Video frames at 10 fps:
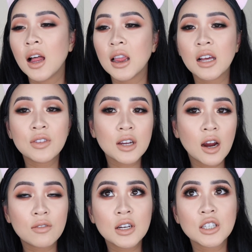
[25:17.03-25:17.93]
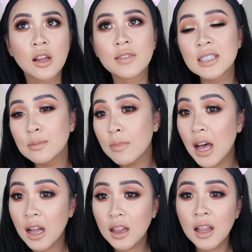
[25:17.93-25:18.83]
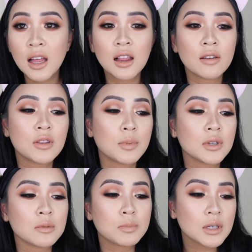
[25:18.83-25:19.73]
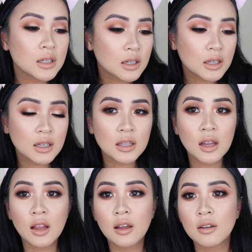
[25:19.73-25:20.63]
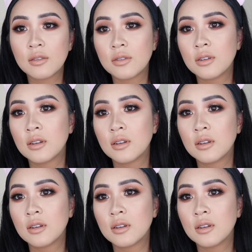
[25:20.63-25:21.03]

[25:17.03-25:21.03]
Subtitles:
Love the coverage, love the smell, love the buildability, love